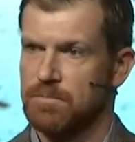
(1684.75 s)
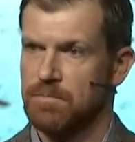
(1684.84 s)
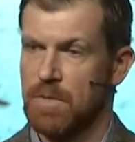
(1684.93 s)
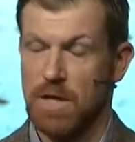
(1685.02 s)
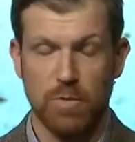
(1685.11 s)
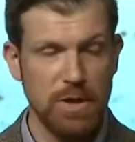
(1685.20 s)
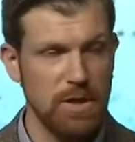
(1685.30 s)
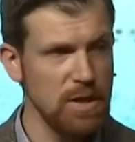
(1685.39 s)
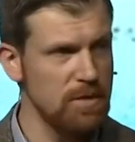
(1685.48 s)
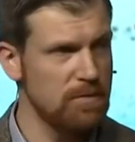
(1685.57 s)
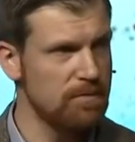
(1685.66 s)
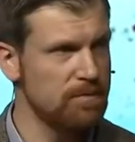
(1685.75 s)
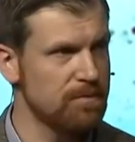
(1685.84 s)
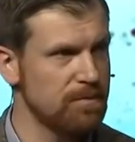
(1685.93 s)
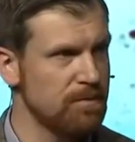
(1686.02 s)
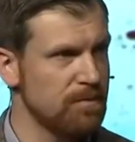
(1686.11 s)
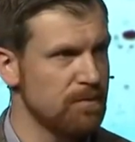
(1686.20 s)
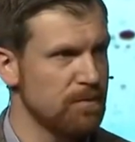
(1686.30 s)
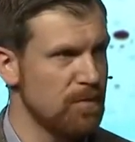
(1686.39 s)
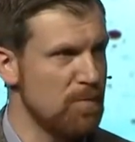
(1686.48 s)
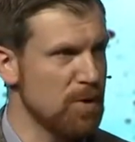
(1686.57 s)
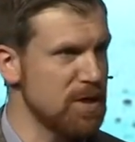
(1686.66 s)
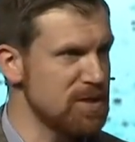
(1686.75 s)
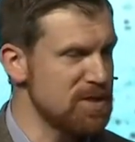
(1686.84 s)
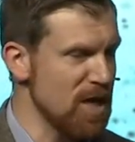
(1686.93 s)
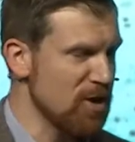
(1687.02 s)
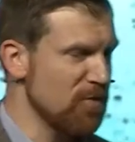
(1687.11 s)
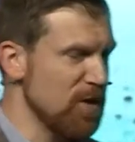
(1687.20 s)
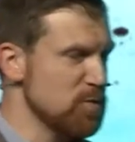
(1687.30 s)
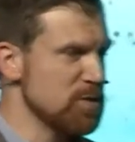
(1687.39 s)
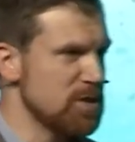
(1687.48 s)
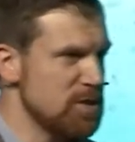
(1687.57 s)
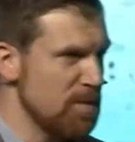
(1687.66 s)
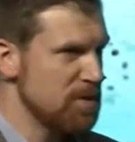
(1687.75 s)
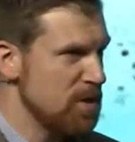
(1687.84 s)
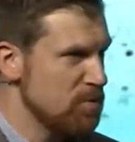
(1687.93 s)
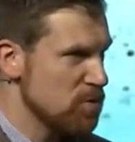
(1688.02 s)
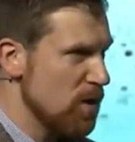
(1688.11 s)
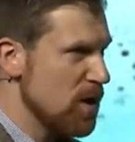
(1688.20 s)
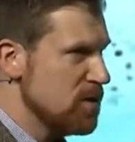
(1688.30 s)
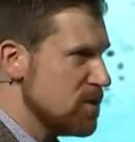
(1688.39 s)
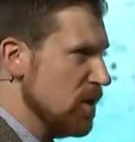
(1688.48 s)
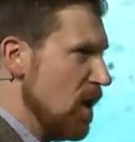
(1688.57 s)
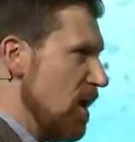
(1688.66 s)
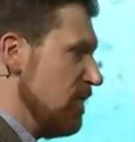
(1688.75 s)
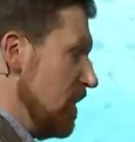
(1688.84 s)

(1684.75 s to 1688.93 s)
That's what he did because his sacrifice was accepted, he was raised to life.